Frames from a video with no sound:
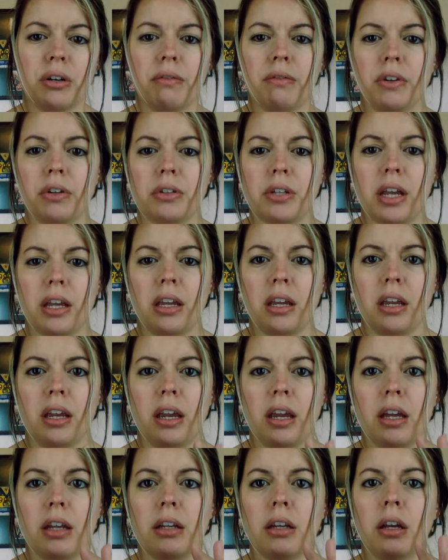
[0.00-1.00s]
If you're taking
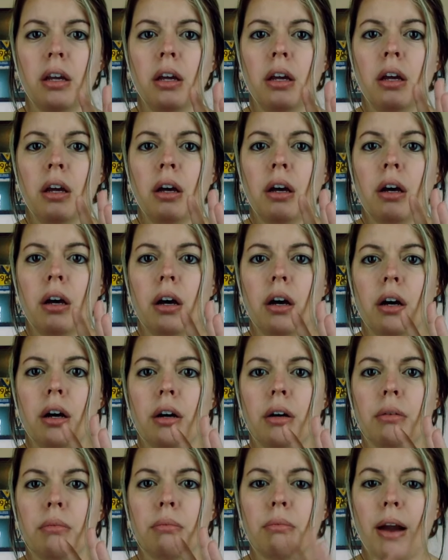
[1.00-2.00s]
it
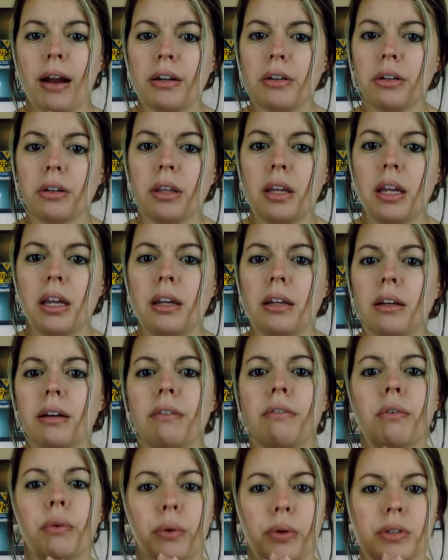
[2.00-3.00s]
rectally,
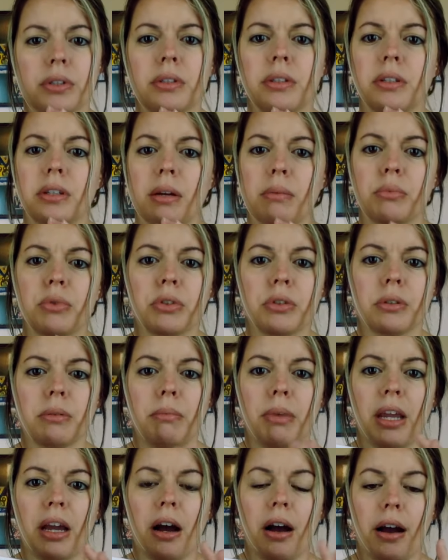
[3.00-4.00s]
of course, the temperature is going
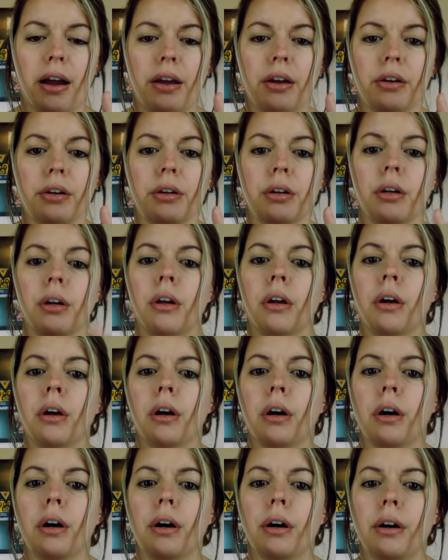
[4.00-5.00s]
to be higher.
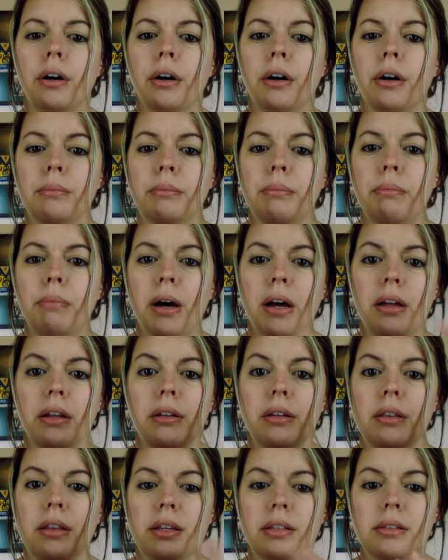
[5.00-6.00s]
But
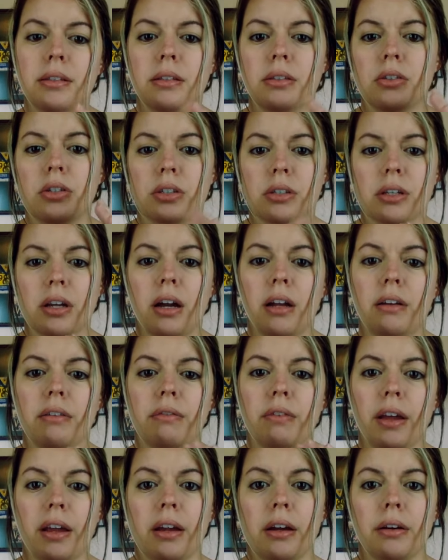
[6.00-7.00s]
this is just kind of
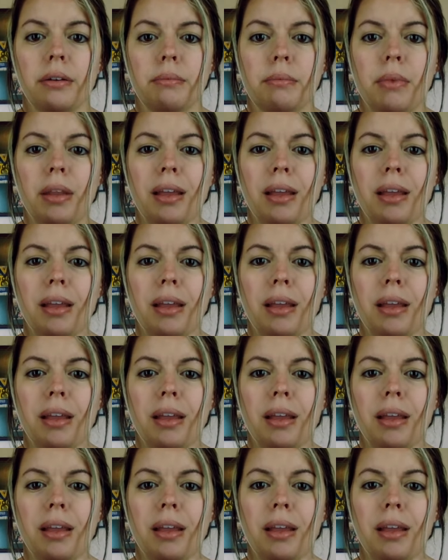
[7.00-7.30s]
like a